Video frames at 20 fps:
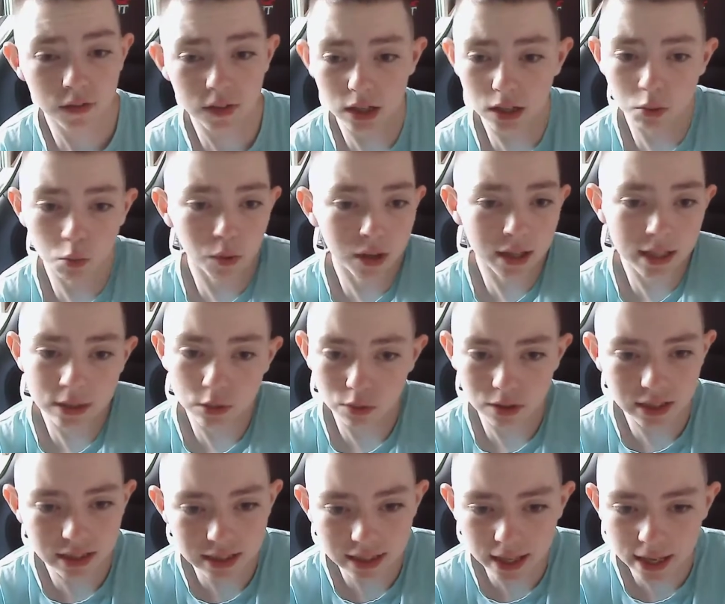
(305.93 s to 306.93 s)
I don't think he's going
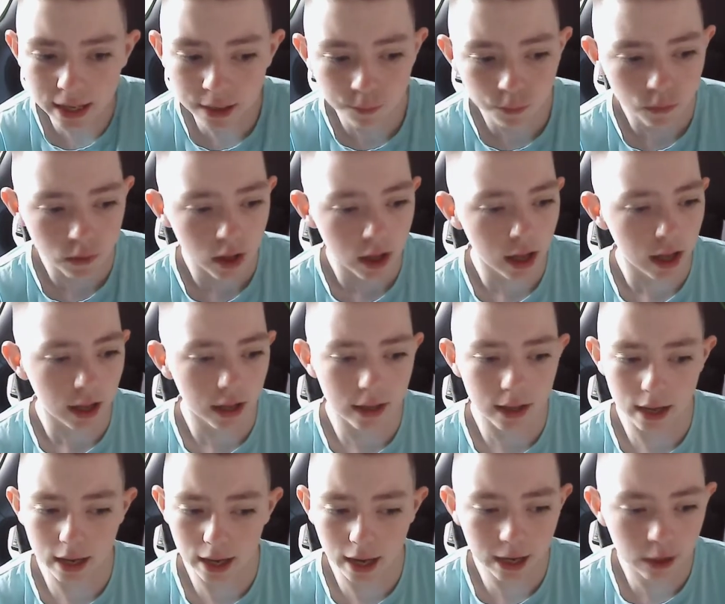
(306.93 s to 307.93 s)
to stay.
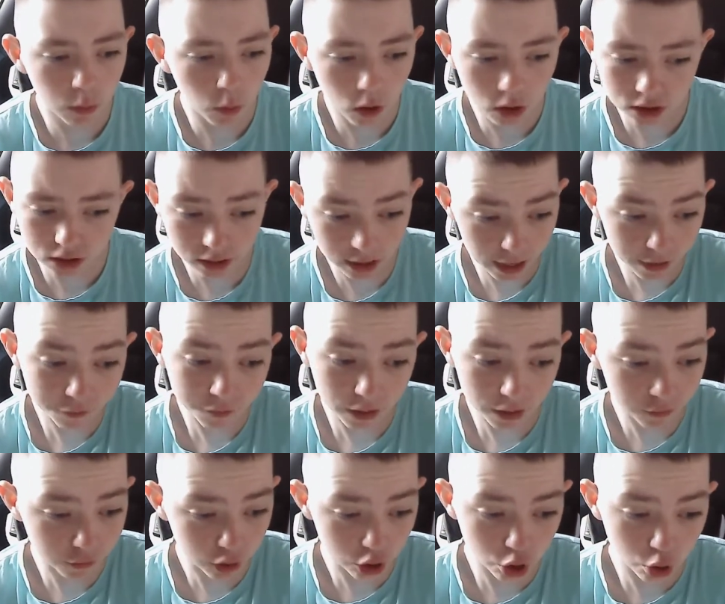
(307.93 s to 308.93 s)
Edward's definitely
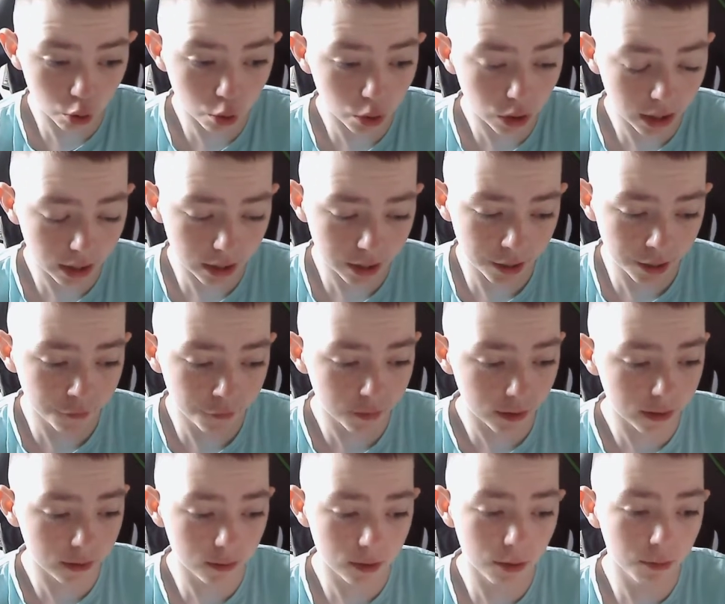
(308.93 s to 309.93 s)
for sure going to leave.
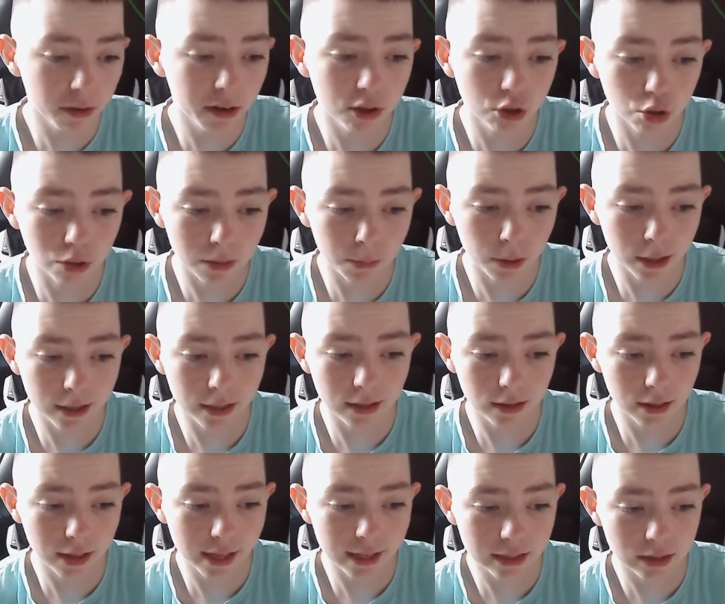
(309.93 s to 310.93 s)
Whether it's going to be
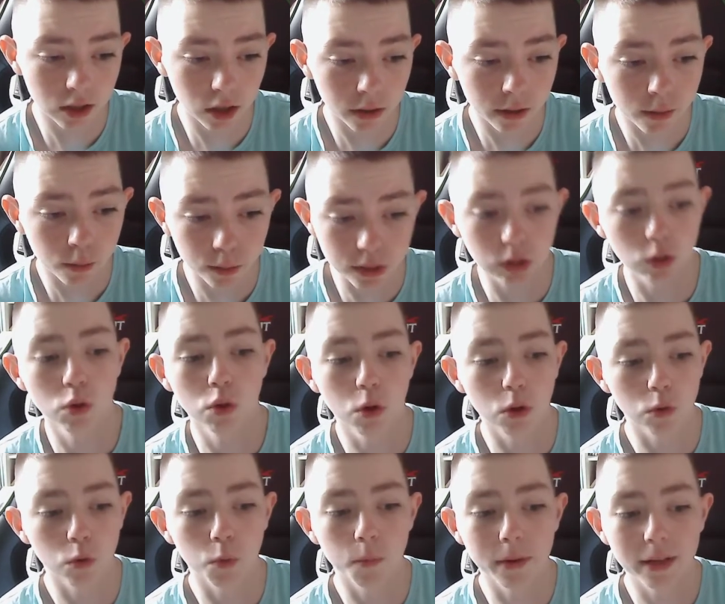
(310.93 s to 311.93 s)
Leicester, we do not
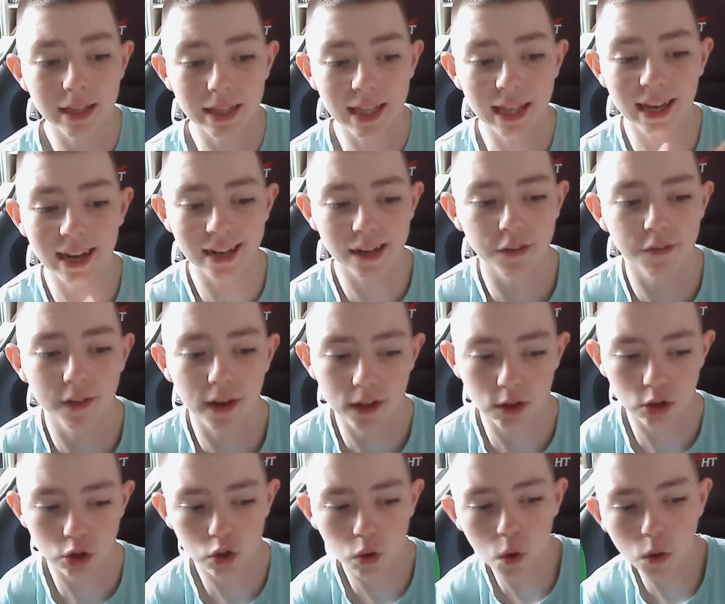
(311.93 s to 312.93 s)
know, but they're in
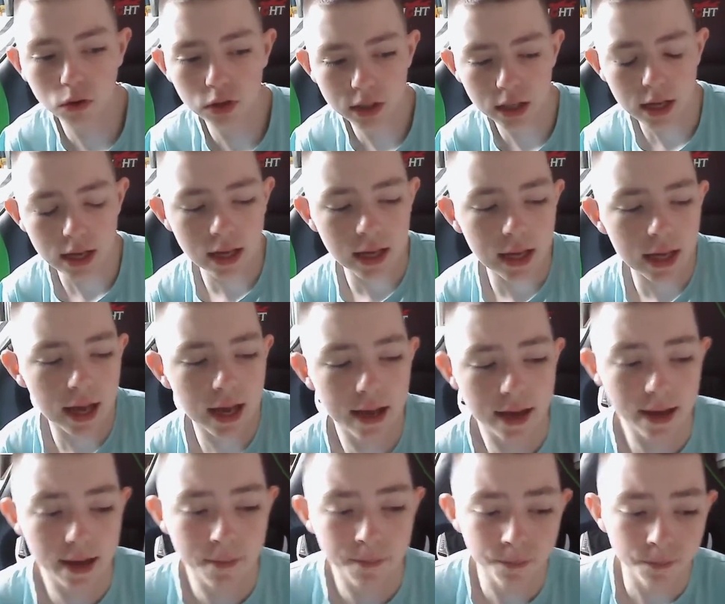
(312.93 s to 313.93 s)
advanced talks.
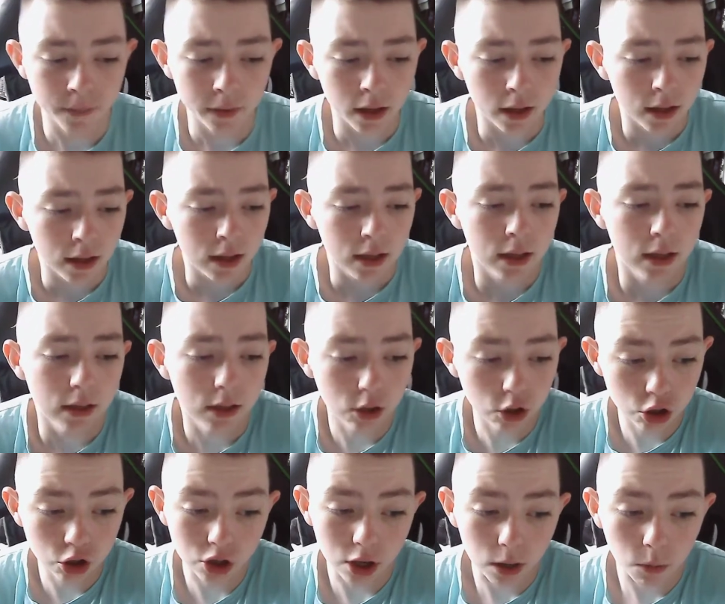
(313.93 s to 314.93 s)
They're
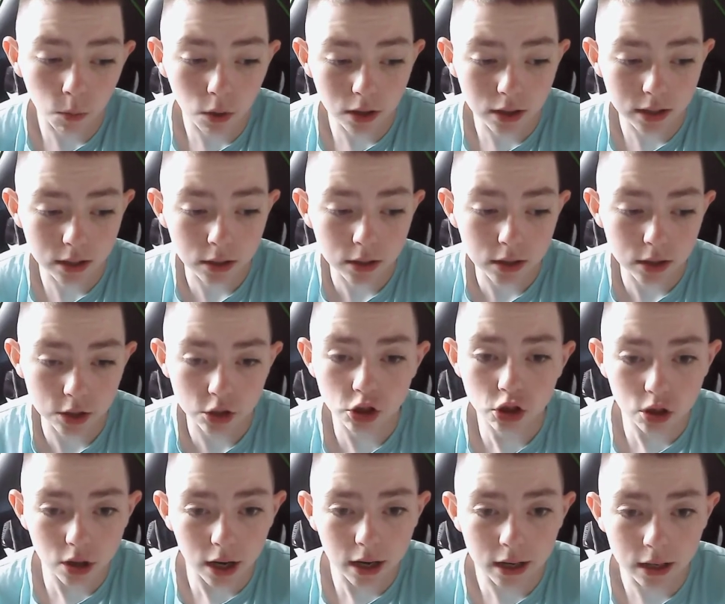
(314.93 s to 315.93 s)
just trying to work, they
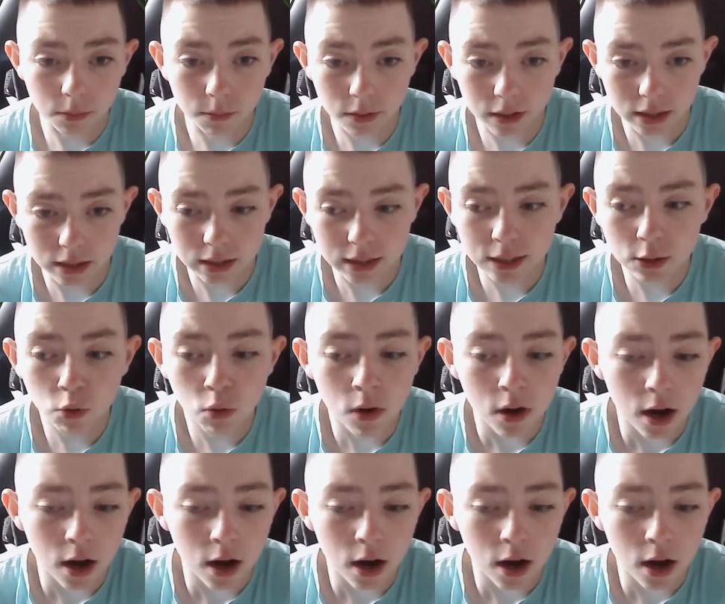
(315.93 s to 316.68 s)
just got to complete the deal.